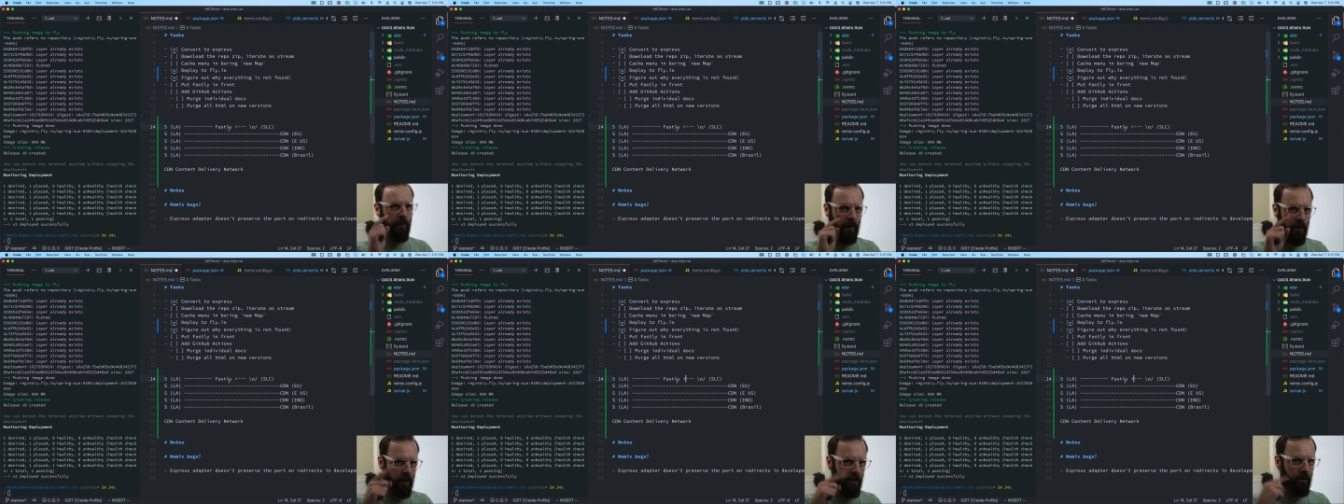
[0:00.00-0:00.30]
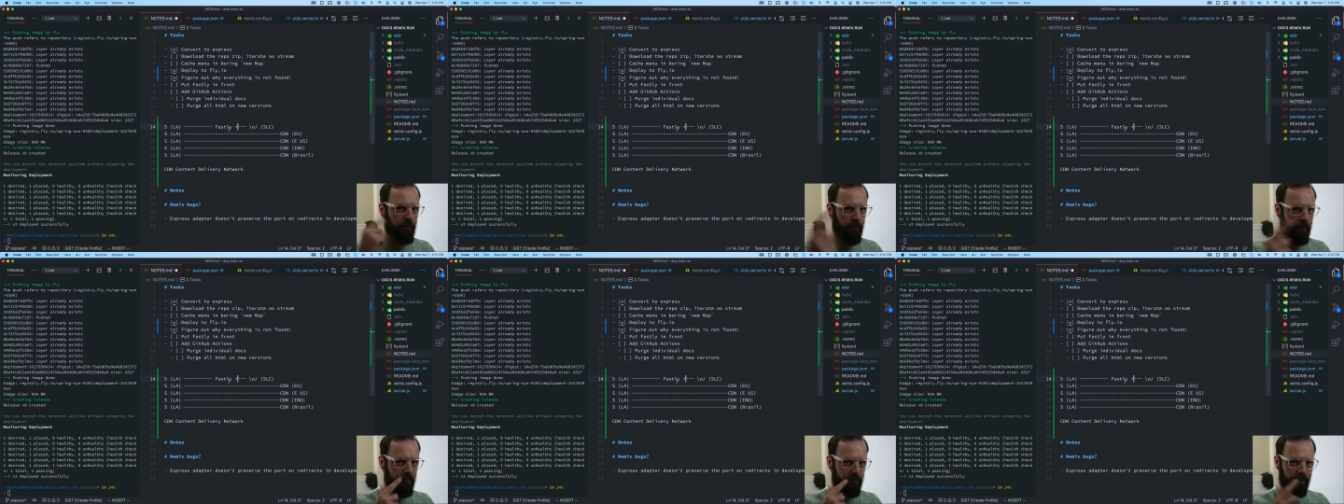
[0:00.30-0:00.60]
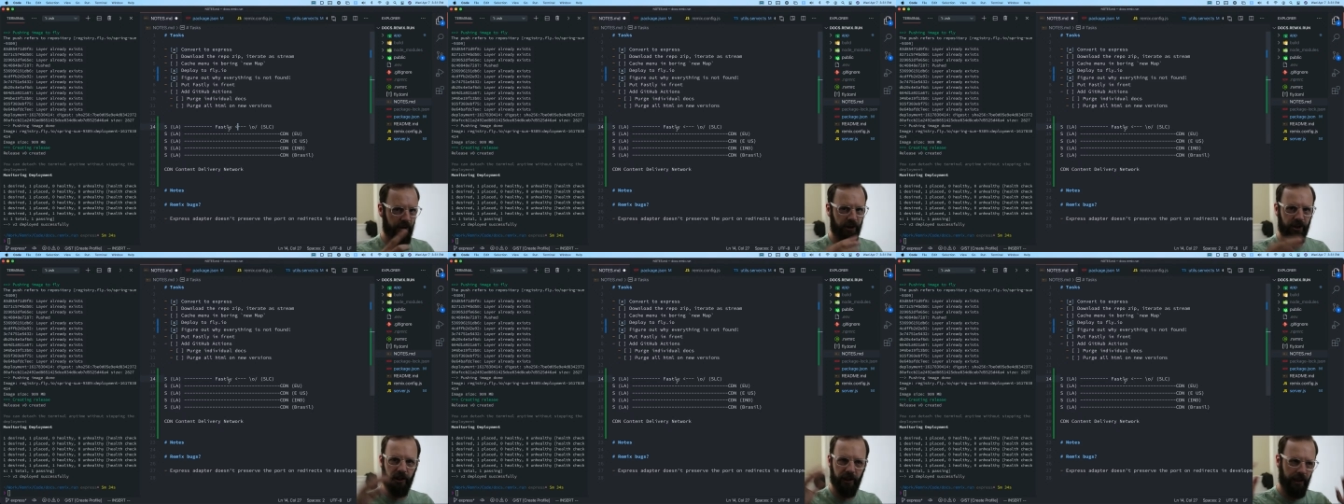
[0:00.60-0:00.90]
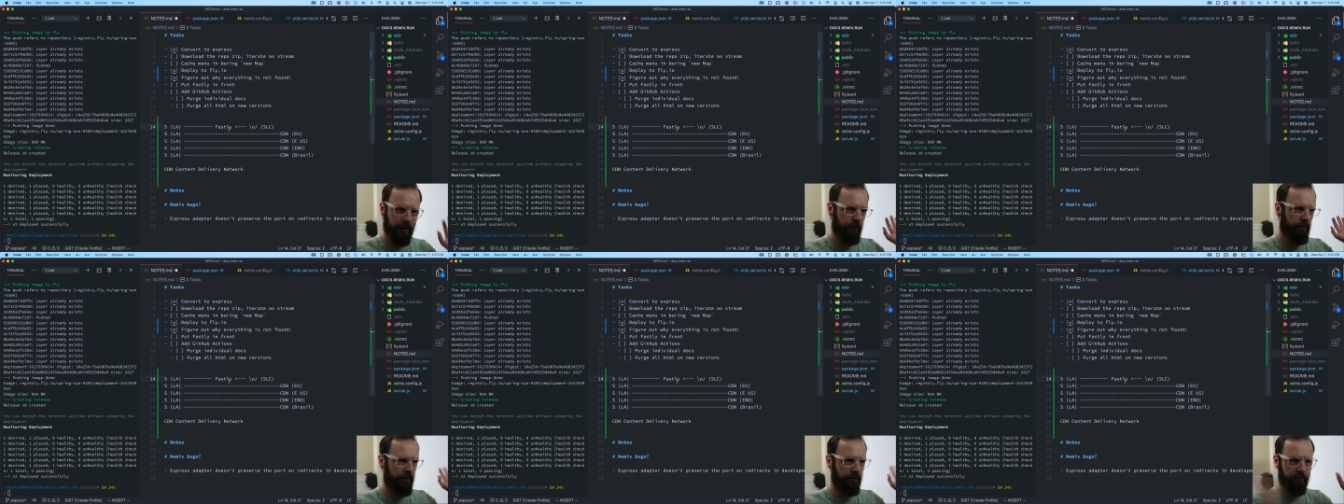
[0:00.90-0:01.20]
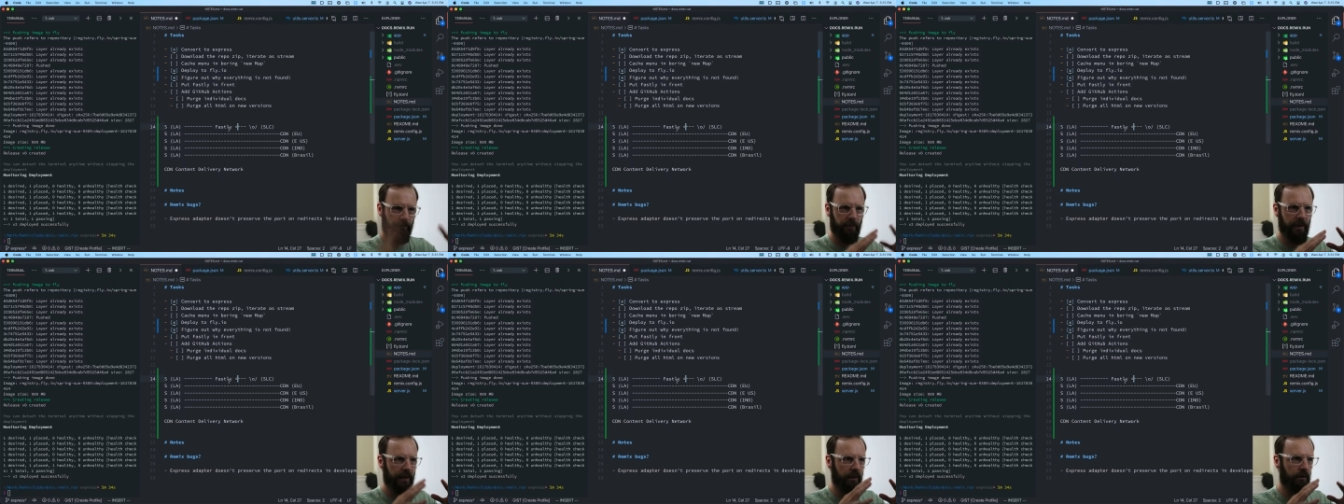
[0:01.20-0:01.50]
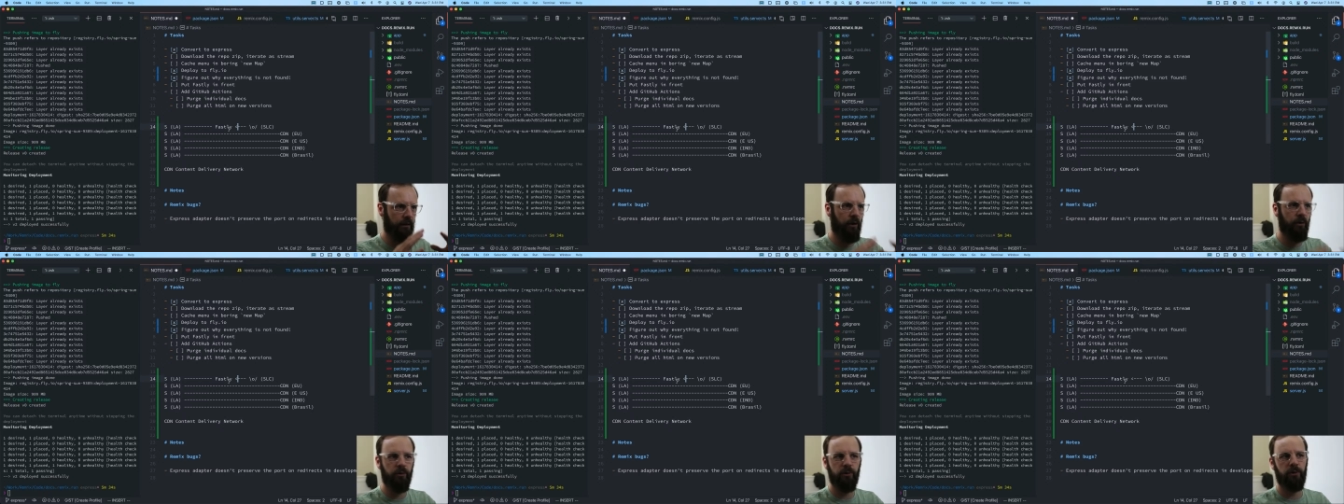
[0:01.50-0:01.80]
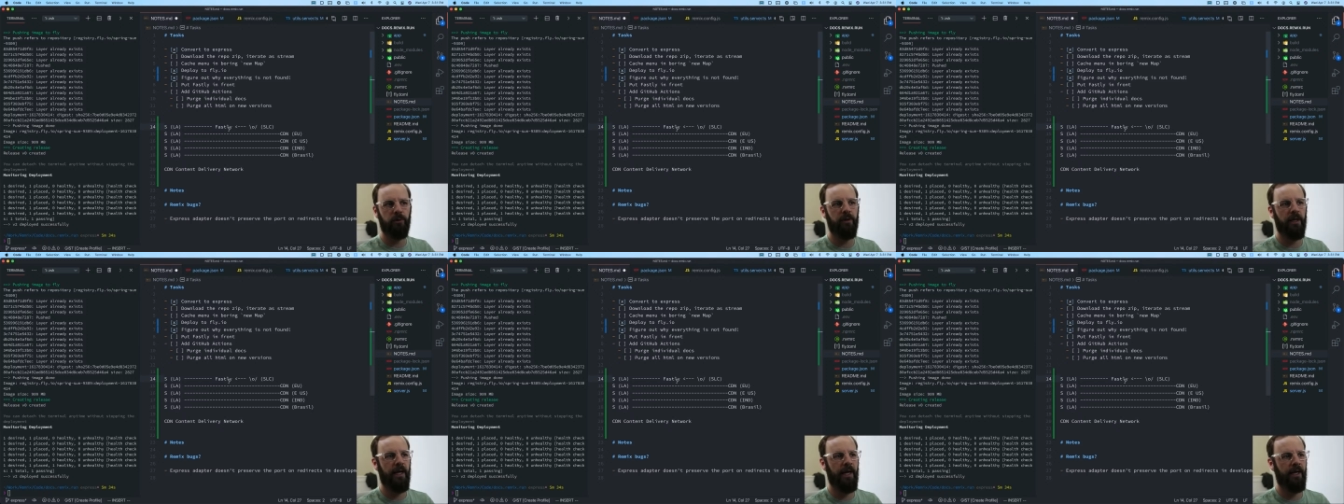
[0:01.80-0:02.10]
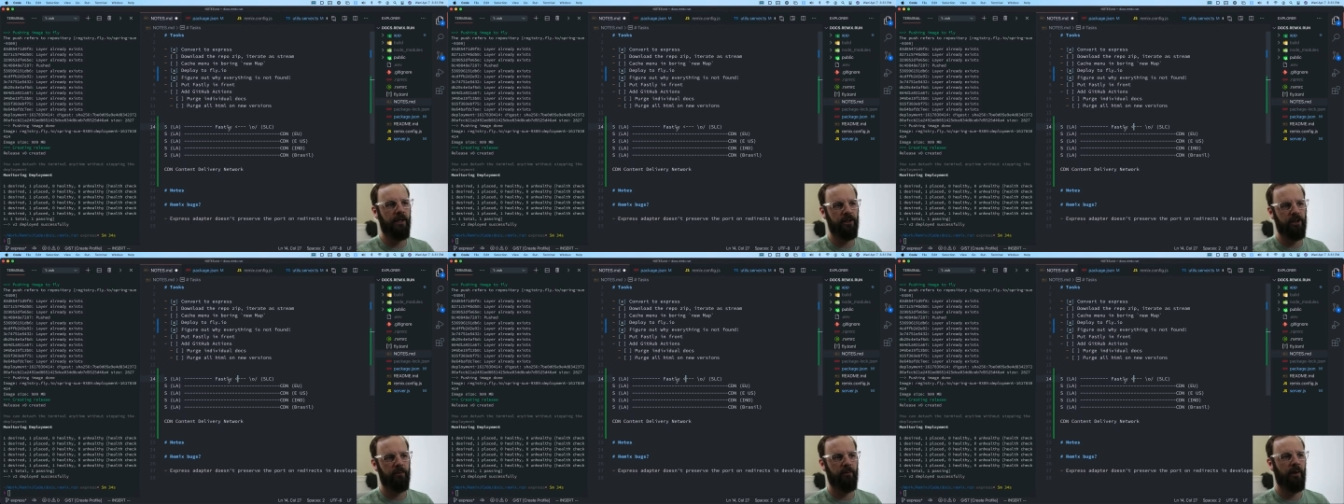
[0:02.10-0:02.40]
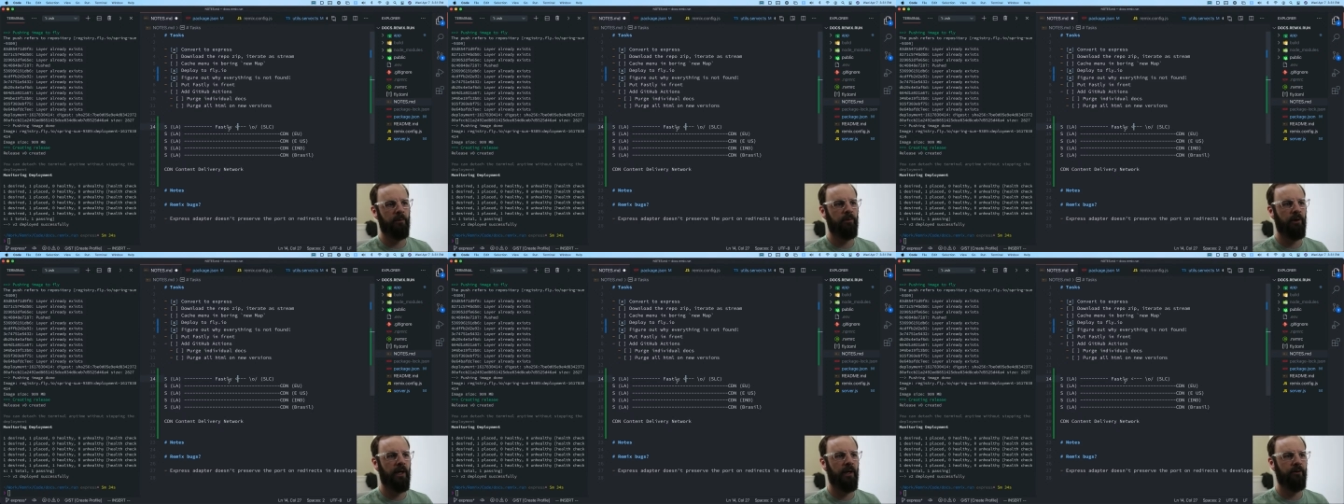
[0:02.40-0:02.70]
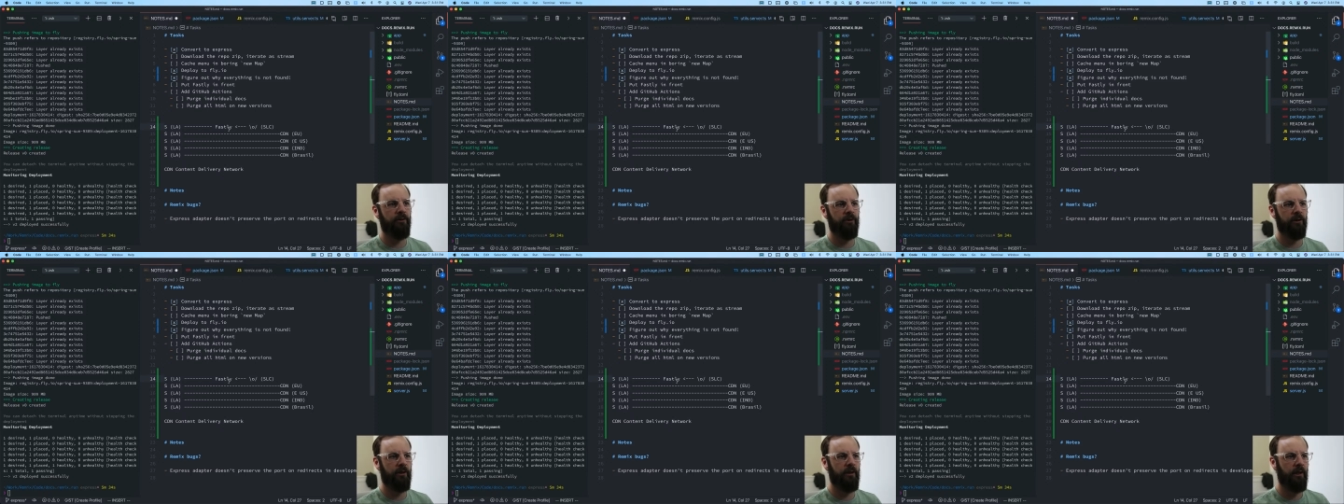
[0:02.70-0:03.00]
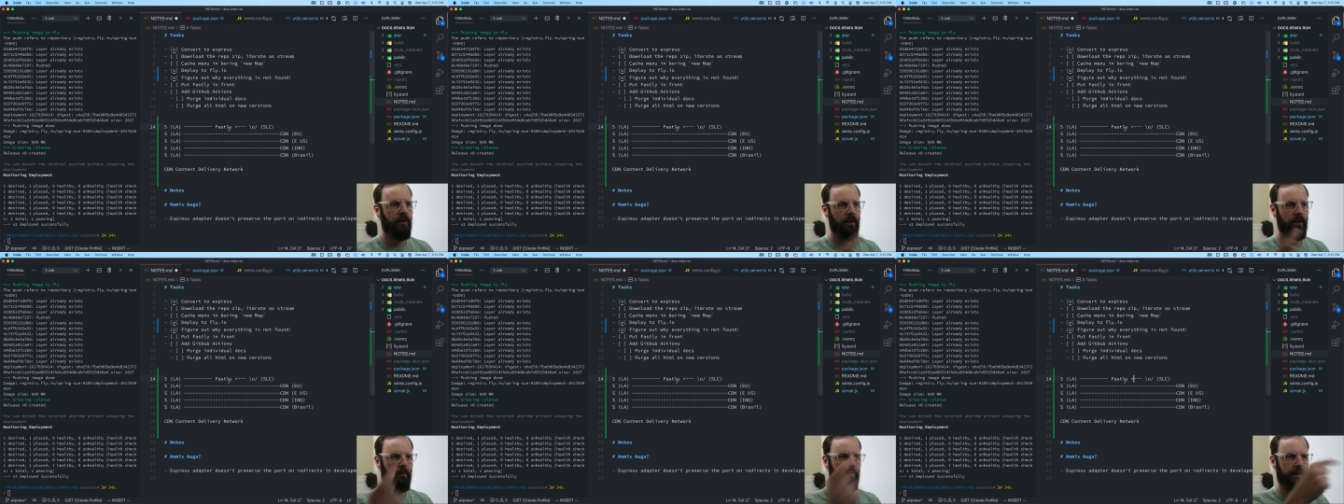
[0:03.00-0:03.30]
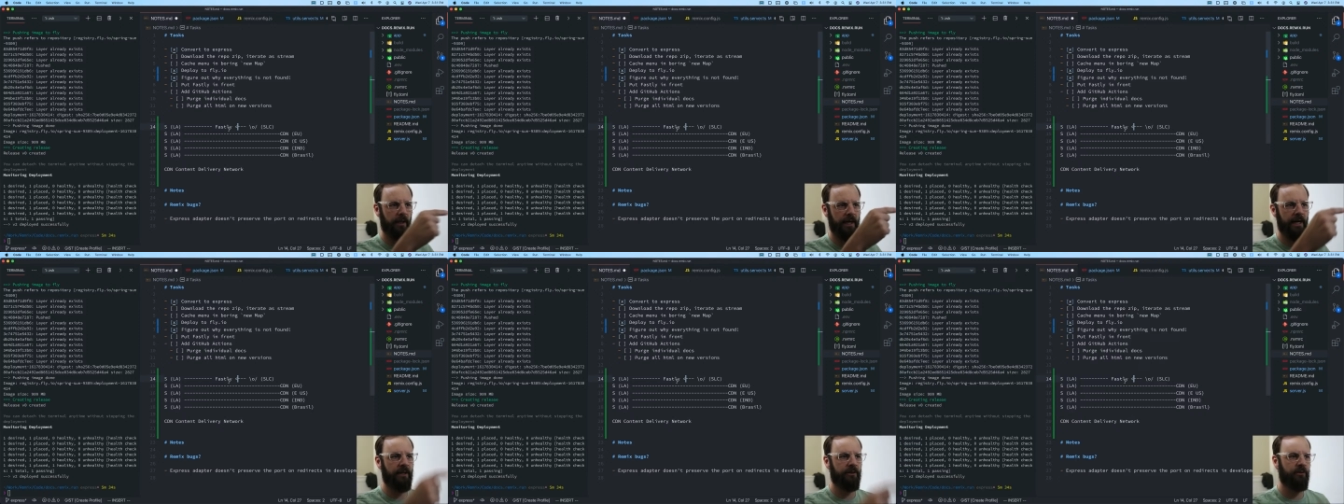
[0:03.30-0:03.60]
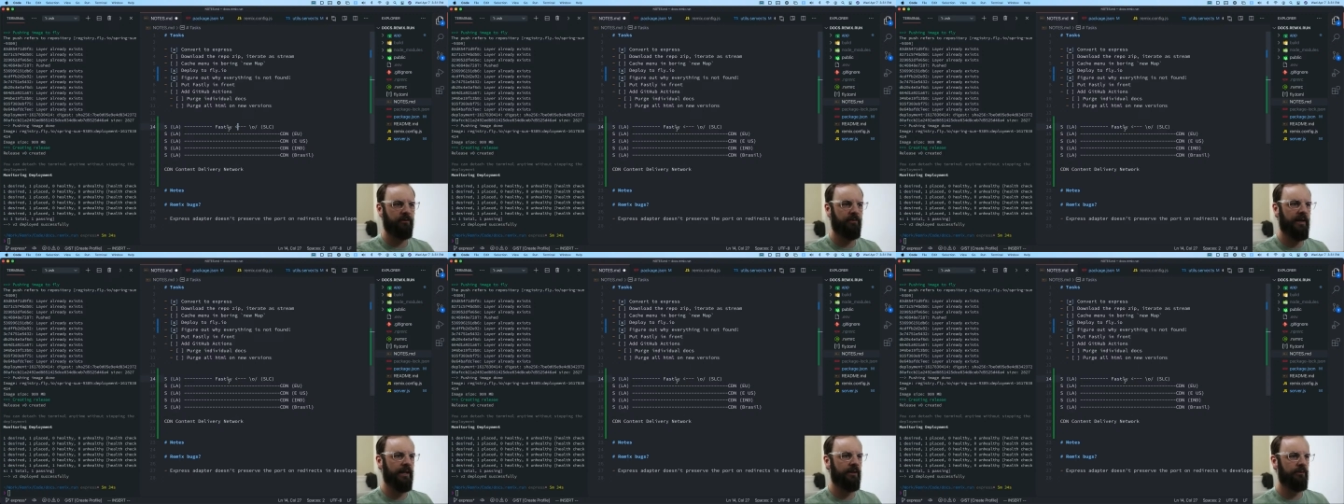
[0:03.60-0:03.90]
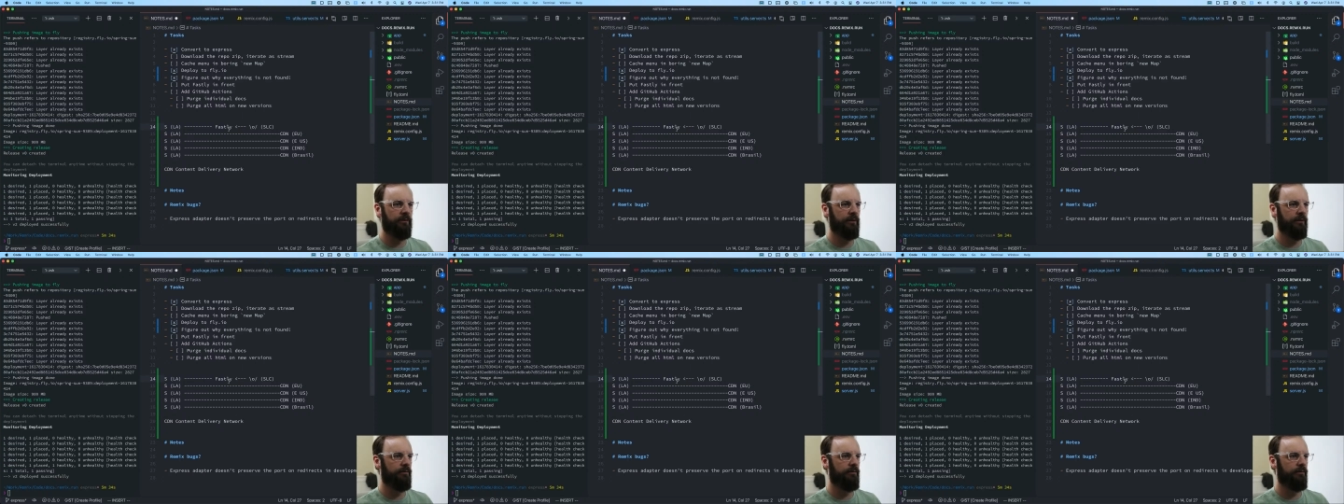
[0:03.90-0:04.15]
hard refresh and get rid of my local cache in my browser. I'm going to ask Fastly